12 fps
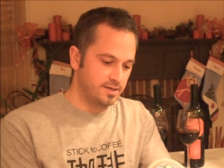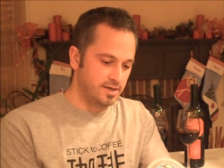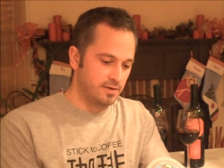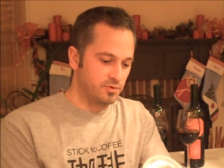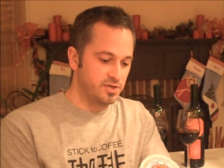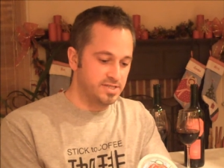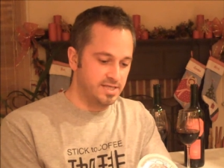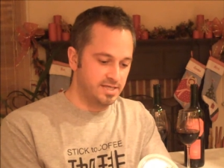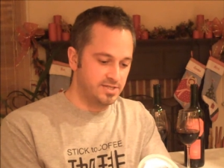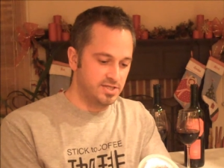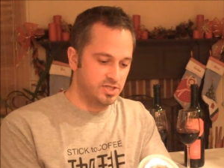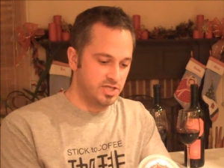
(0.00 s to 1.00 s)
I really dig
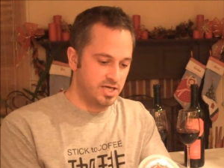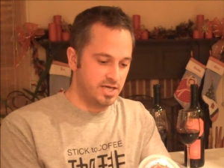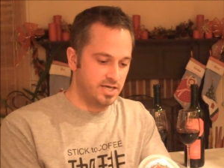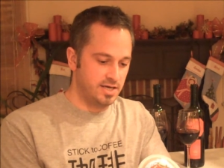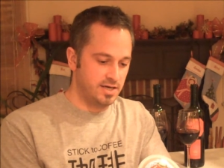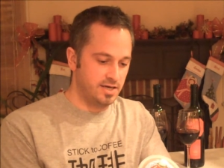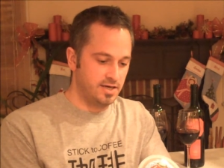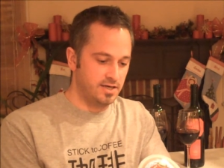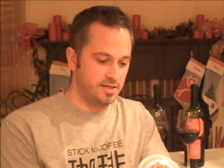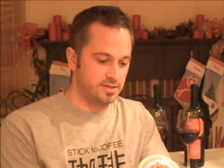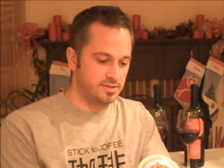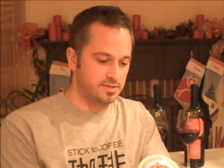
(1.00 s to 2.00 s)
TJ,
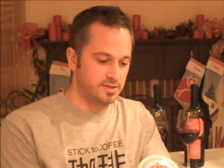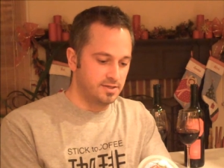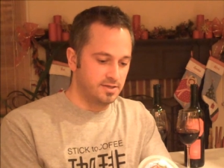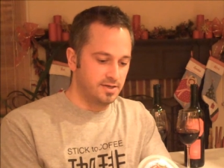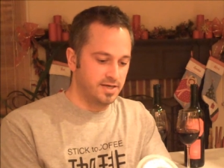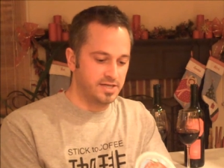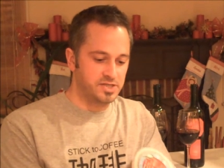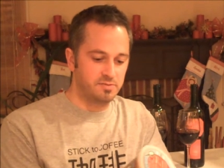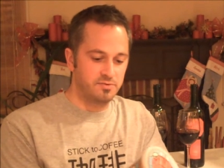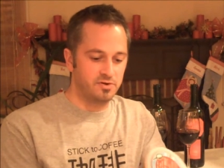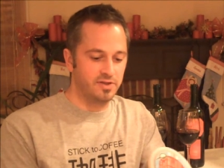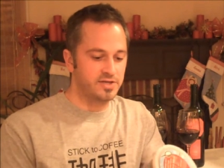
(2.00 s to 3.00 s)
and I got some of
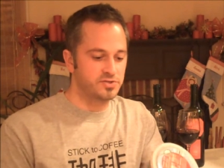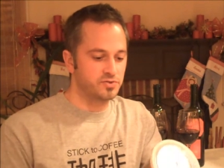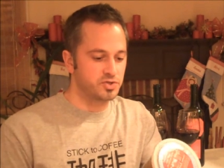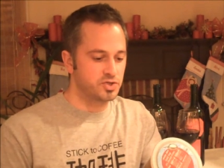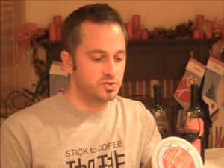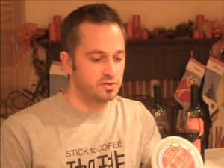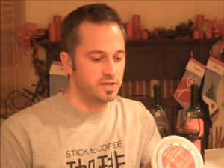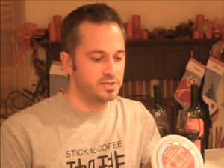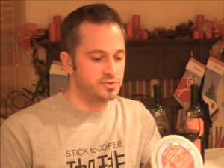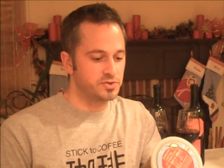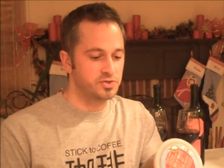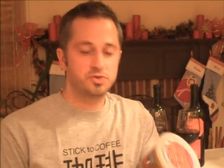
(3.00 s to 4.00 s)
their
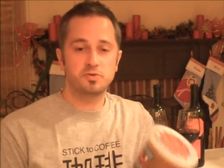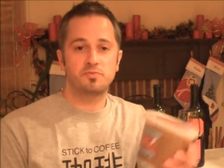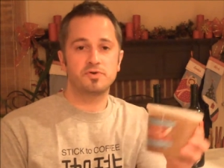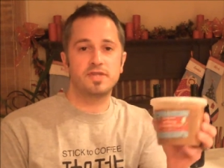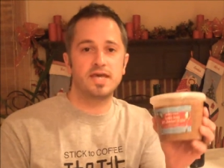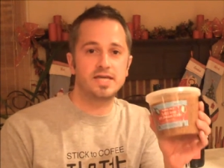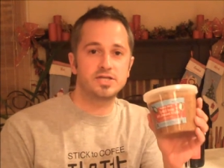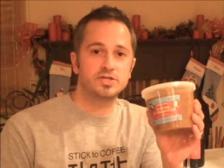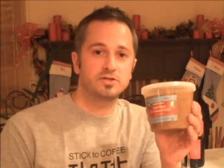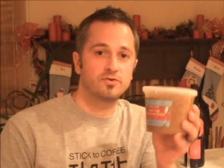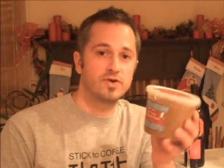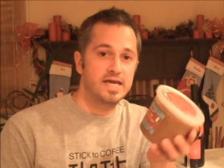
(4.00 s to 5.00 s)
lentil soup with ancient
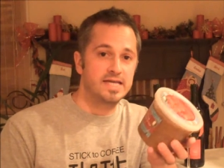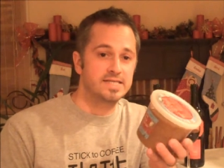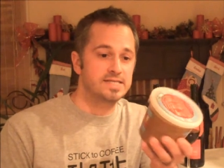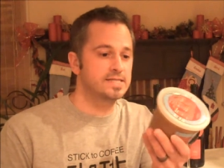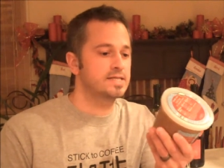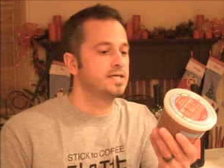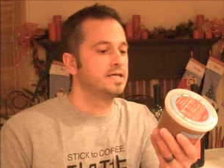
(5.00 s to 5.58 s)
grains.